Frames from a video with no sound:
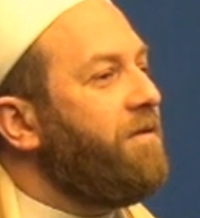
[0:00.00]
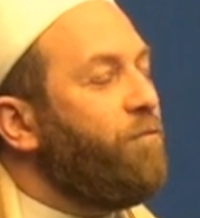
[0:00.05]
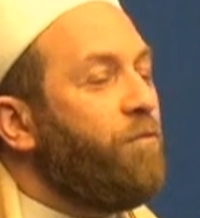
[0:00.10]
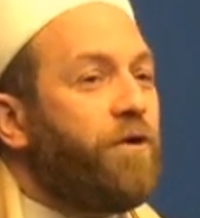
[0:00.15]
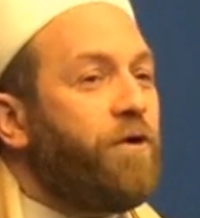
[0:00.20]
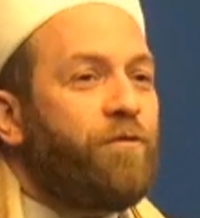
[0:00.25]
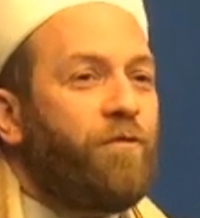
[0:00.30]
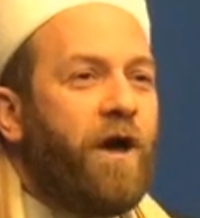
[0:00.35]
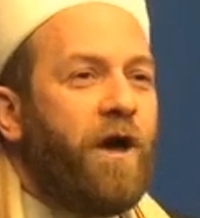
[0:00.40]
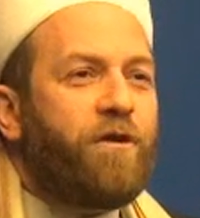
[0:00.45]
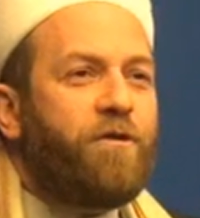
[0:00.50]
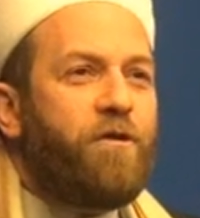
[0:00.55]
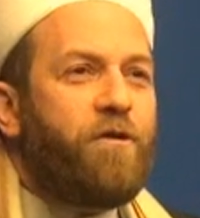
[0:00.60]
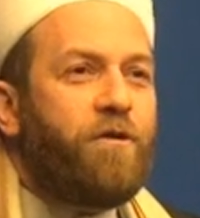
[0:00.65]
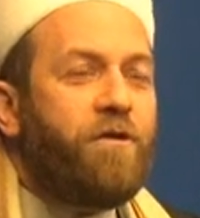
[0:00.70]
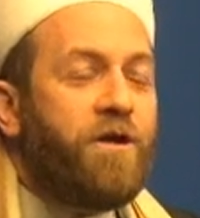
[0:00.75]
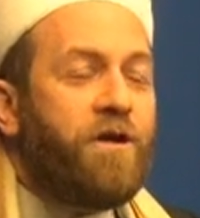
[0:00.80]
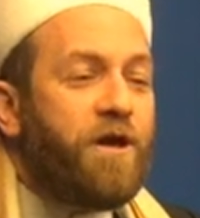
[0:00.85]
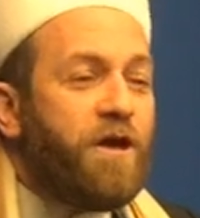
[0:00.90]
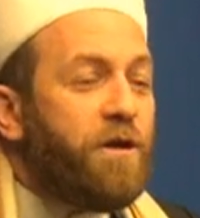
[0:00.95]
Where do I
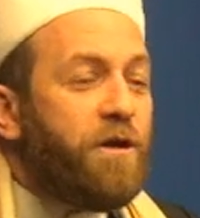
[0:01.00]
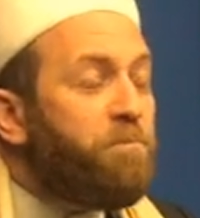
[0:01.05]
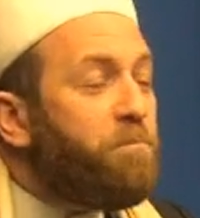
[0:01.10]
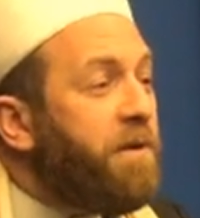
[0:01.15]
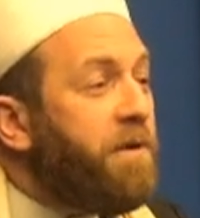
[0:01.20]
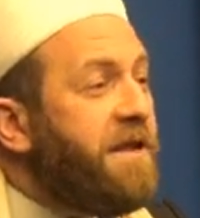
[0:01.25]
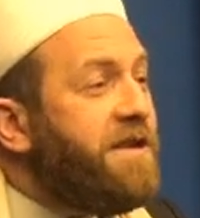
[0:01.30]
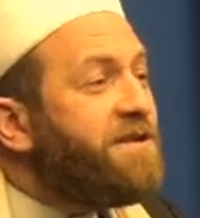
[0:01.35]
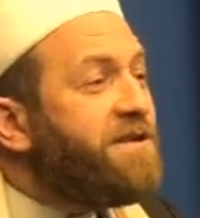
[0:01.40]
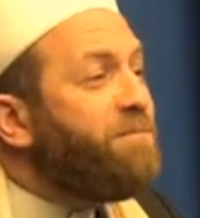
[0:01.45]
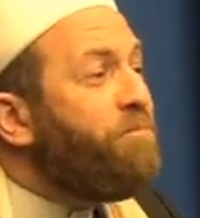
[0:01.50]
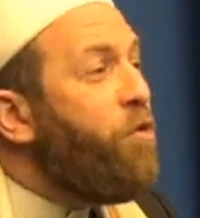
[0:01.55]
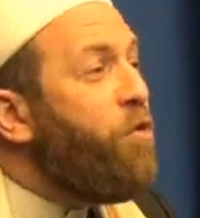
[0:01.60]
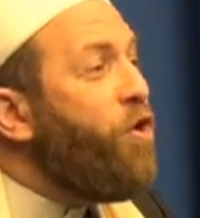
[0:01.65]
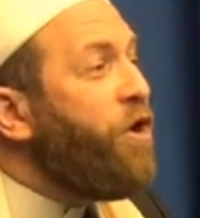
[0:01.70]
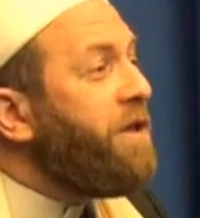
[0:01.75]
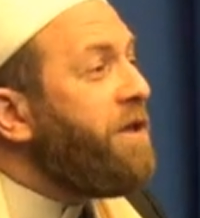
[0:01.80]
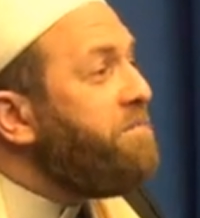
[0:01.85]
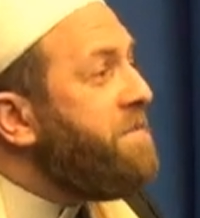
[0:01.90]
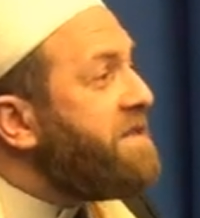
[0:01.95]
go? Please
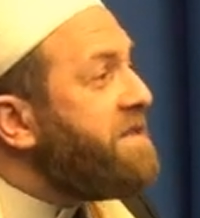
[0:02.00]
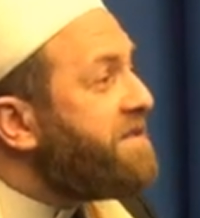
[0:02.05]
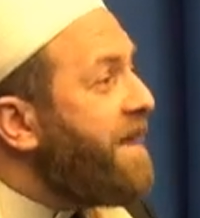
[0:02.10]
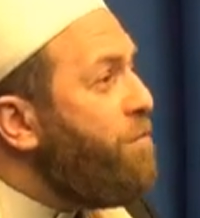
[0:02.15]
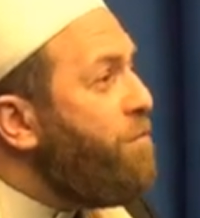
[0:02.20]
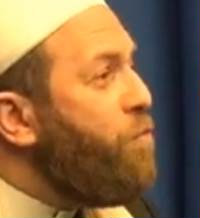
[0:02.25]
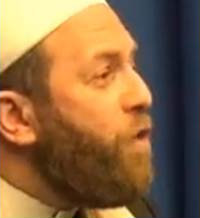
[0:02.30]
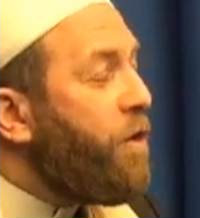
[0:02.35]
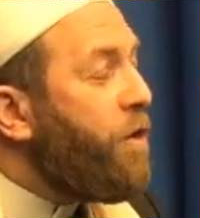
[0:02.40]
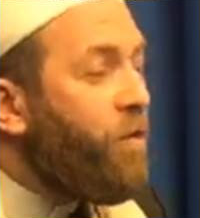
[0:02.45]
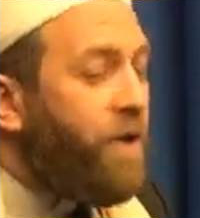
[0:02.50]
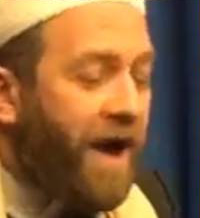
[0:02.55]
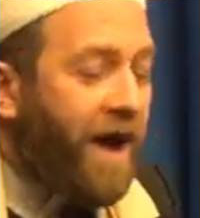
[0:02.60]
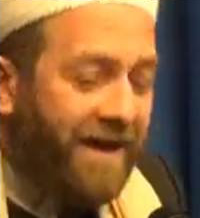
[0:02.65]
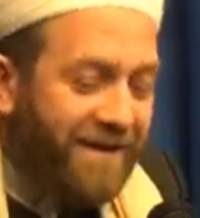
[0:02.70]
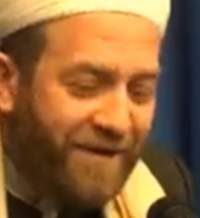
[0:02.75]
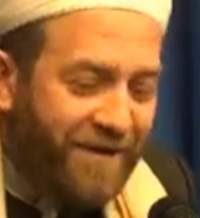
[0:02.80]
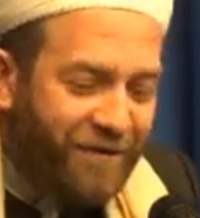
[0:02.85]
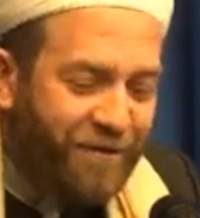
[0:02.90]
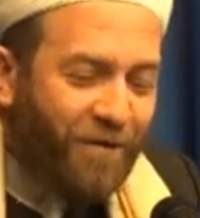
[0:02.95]
point me somewhere where
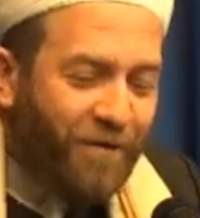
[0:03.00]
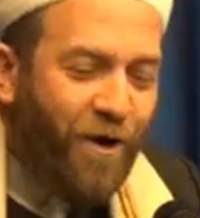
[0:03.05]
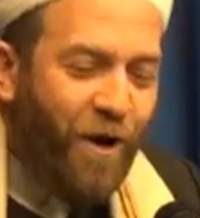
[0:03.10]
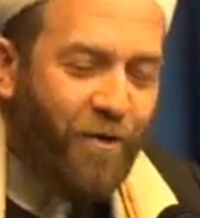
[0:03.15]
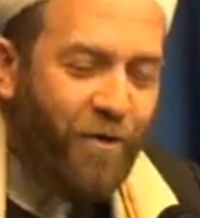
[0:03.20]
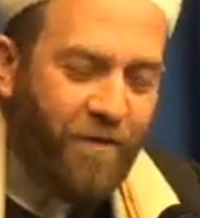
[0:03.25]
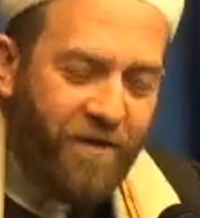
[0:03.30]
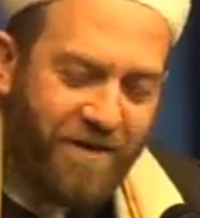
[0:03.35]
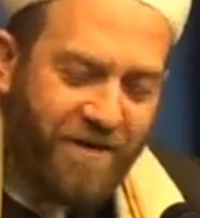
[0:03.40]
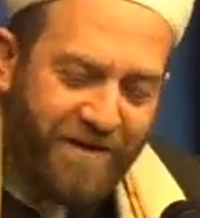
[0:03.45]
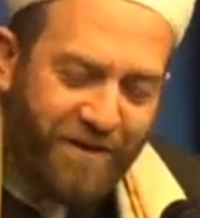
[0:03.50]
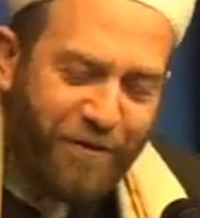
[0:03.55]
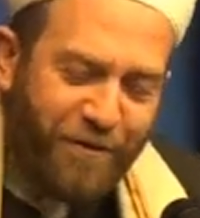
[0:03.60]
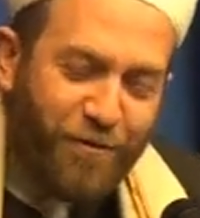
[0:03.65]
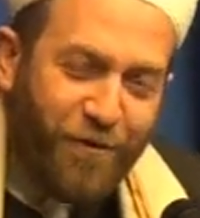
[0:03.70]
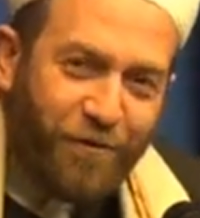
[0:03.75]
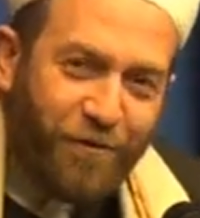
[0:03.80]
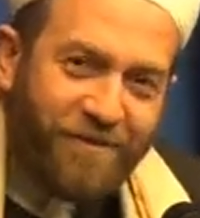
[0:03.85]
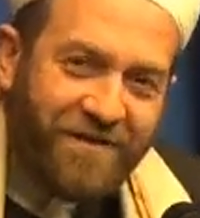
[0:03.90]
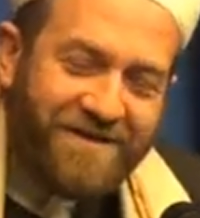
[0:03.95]
I need to go.
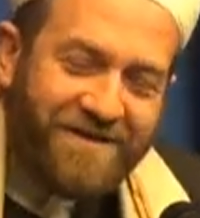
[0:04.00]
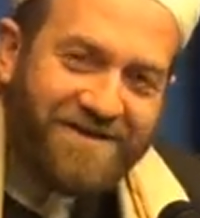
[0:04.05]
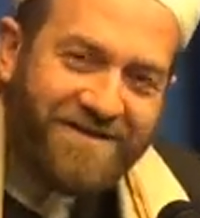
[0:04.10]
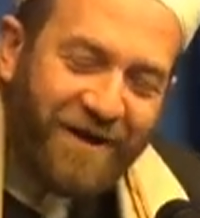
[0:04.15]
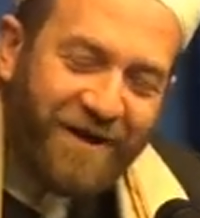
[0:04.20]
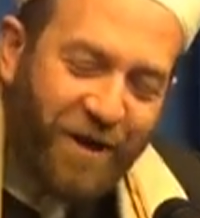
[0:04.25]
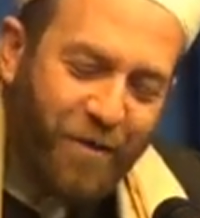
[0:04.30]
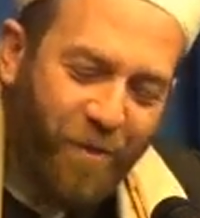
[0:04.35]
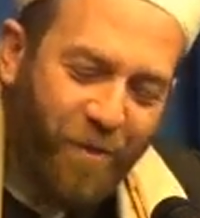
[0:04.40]
Notice the